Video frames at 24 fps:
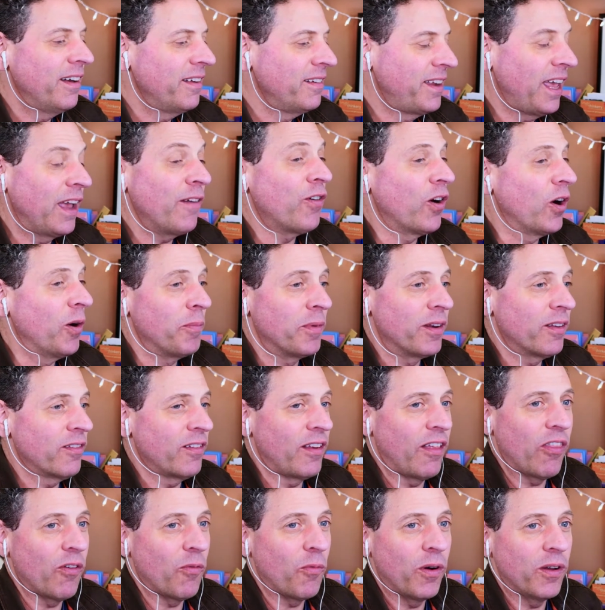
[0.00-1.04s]
Dave Herman is
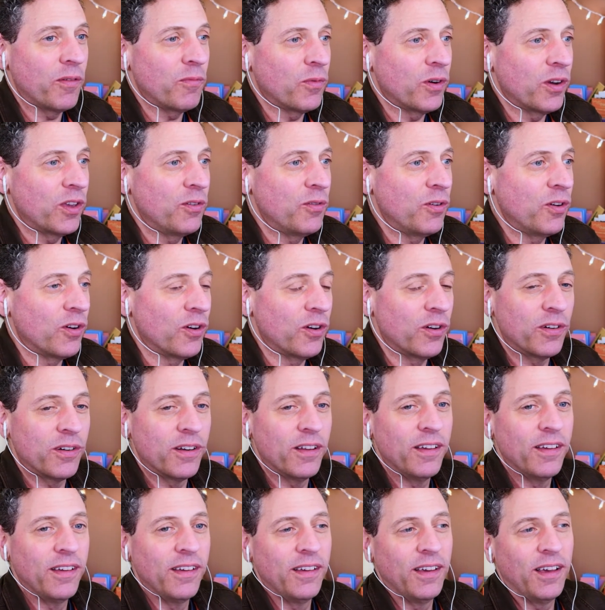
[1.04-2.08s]
another one where you
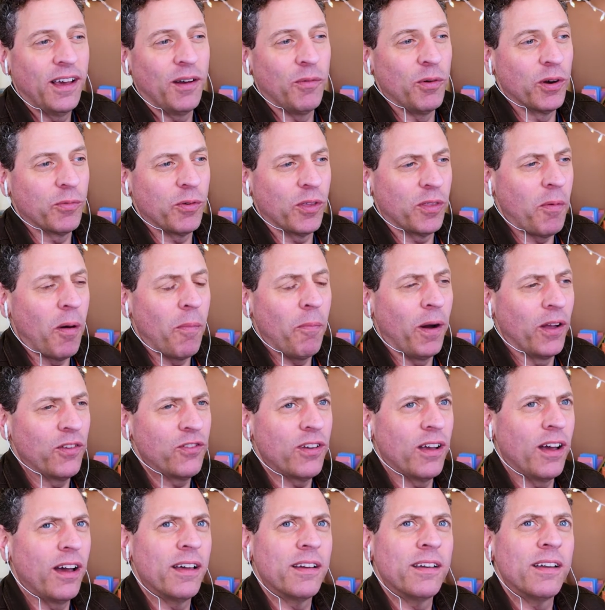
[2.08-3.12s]
heard, I worked with him a bunch
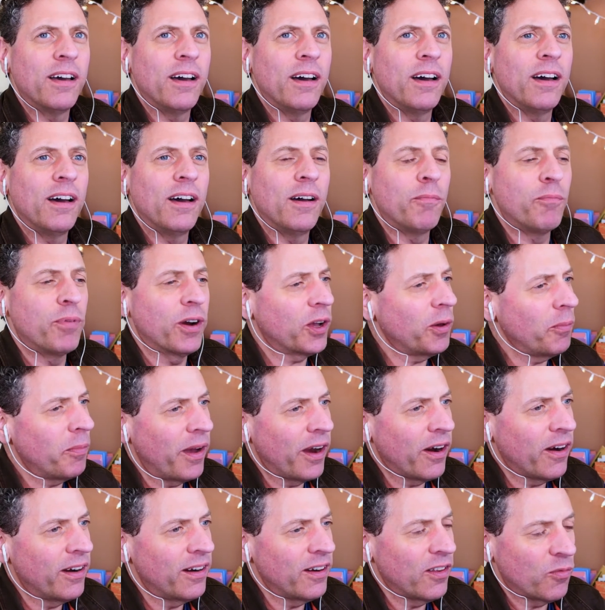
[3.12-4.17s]
on
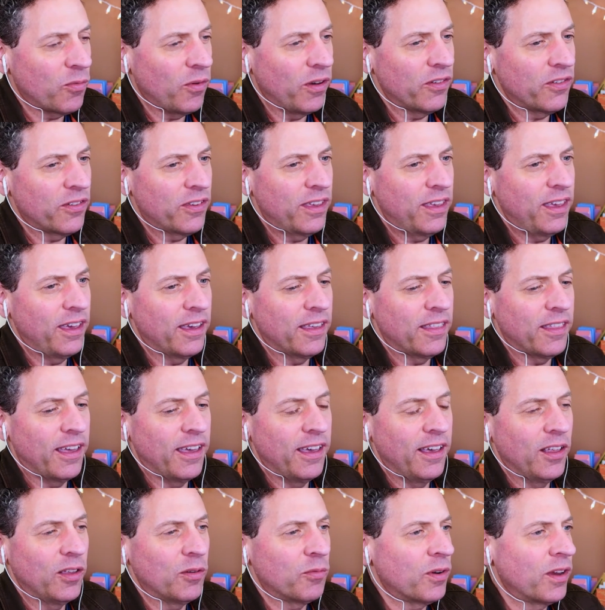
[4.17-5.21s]
Brickleberry and as well as King of the
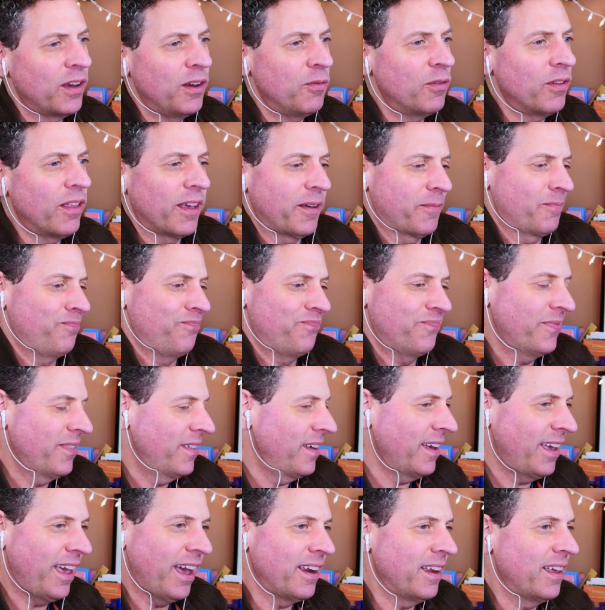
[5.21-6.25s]
Hill, where he would like,
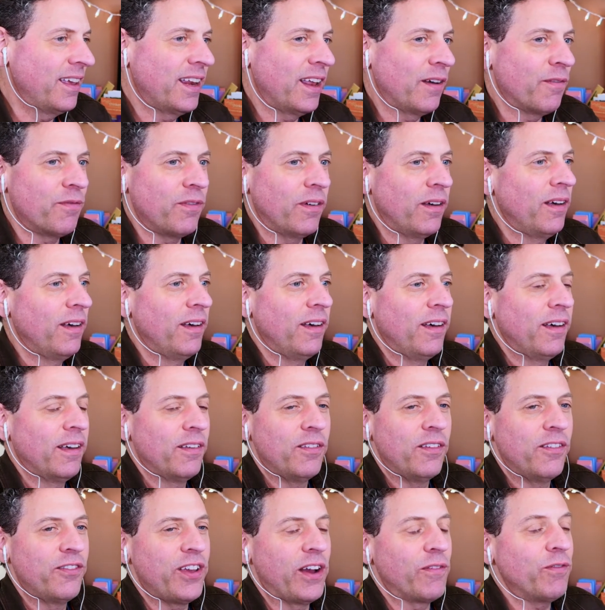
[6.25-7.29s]
again, he'd have
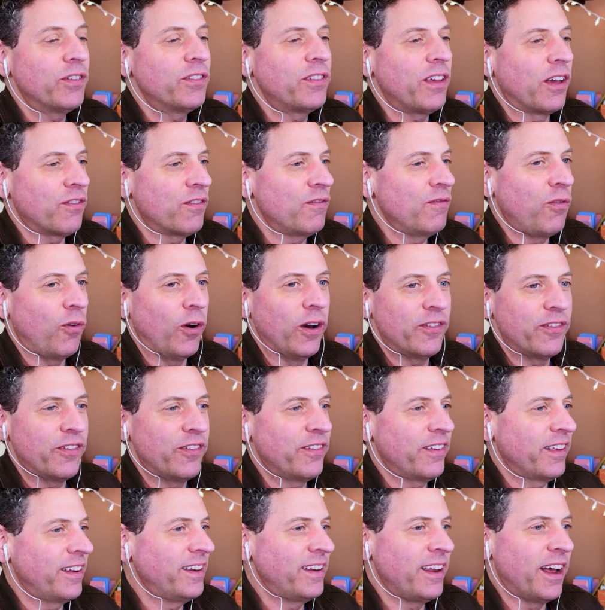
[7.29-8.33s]
several dozen
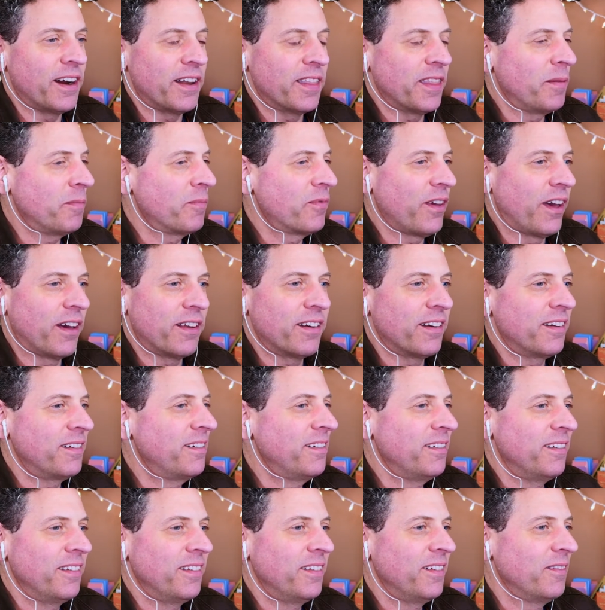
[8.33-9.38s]
voices and none of them sounded
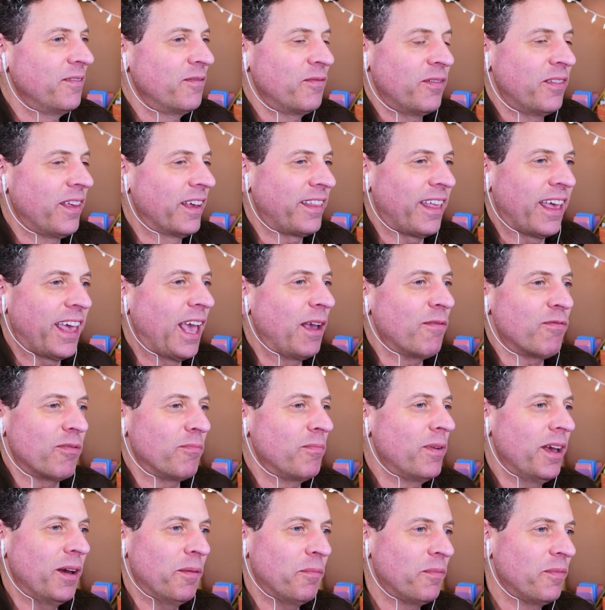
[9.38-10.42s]
like they came from
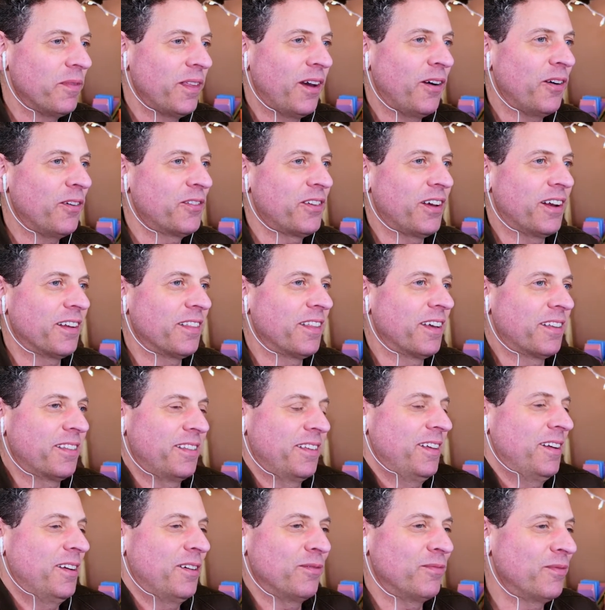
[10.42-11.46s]
him. They all sounded like,
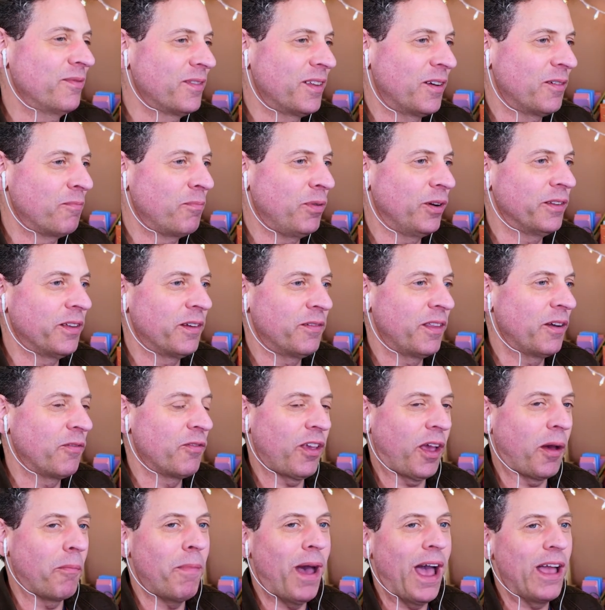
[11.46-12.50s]
you know, they're pulled out, there was
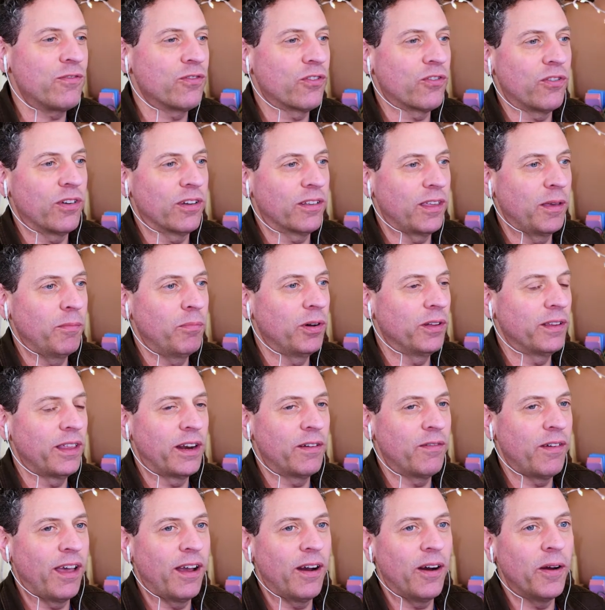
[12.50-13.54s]
like a magic trick that he pulled out
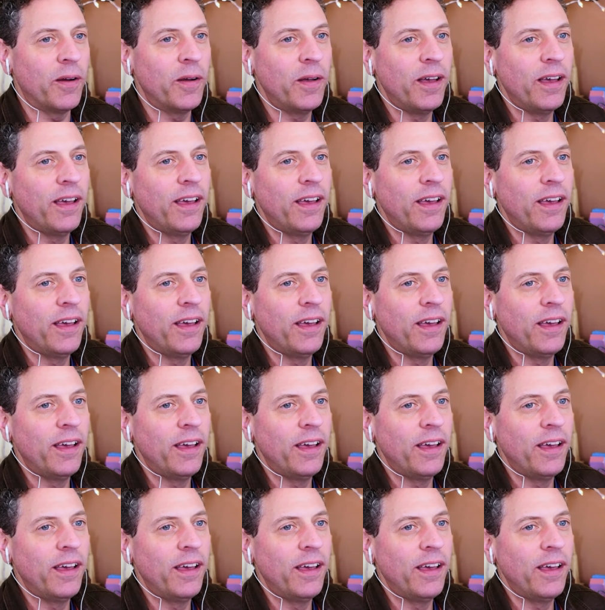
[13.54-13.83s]
of air.